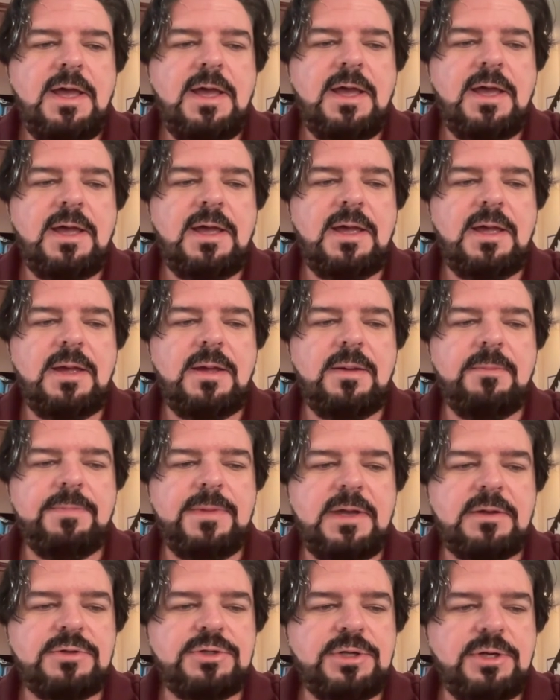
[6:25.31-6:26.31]

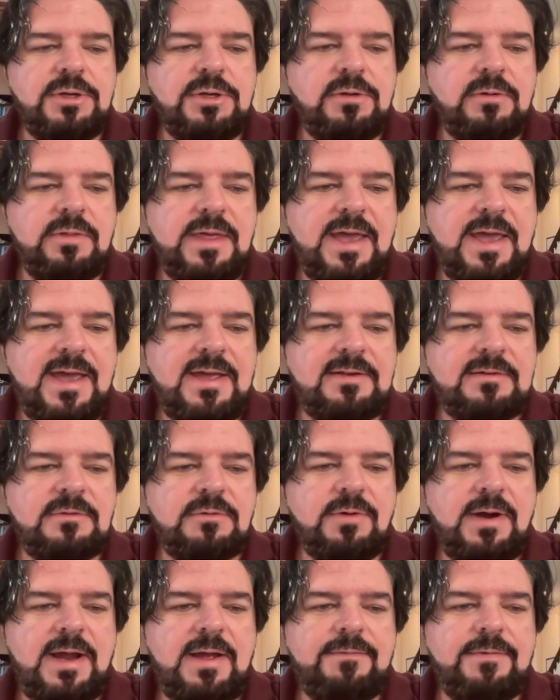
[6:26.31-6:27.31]
I'll show you that
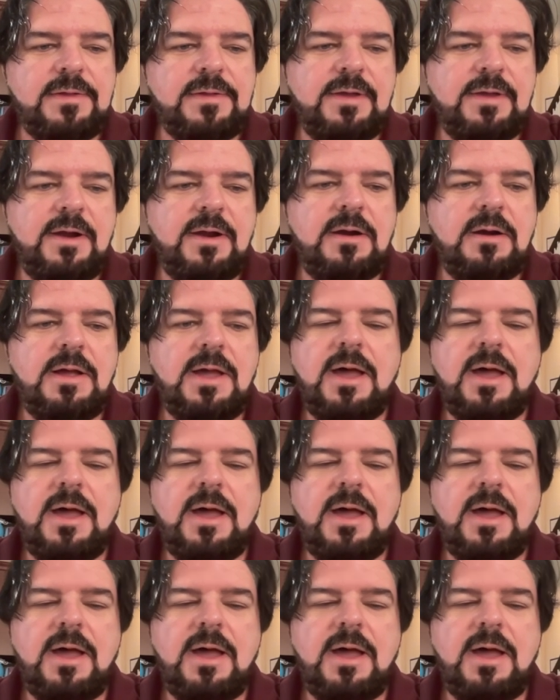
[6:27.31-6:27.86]
graphic there.